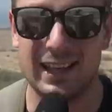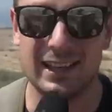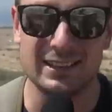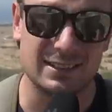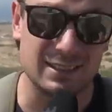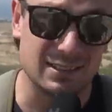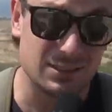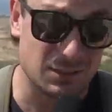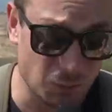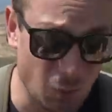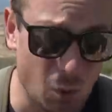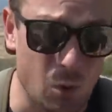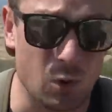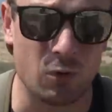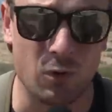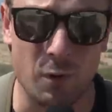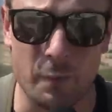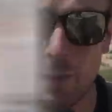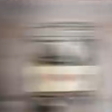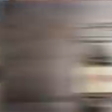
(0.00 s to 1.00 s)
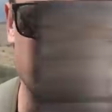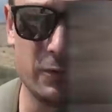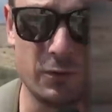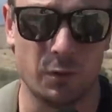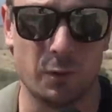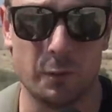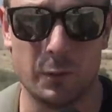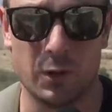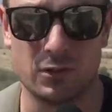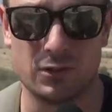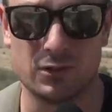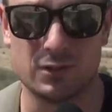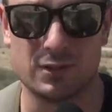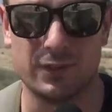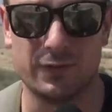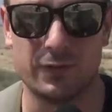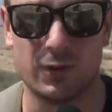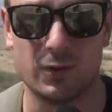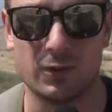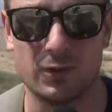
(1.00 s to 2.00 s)
It's a smaller amount of your
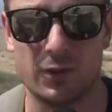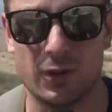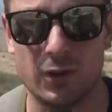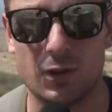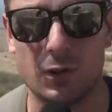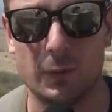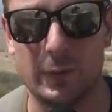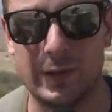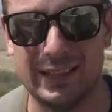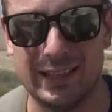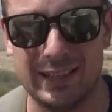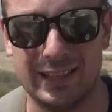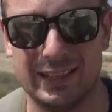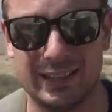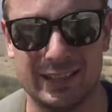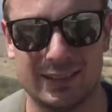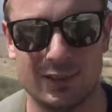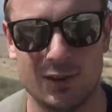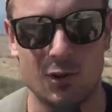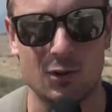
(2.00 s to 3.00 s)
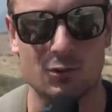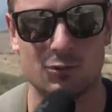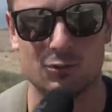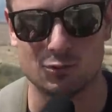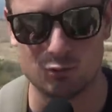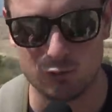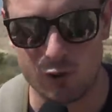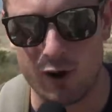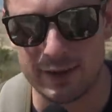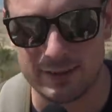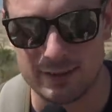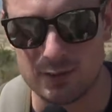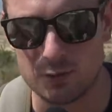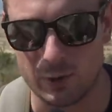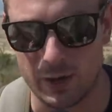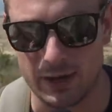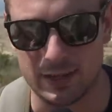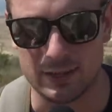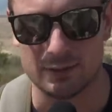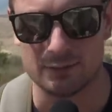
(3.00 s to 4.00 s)
emergency fund that could be needed right
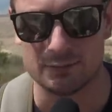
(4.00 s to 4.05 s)
away.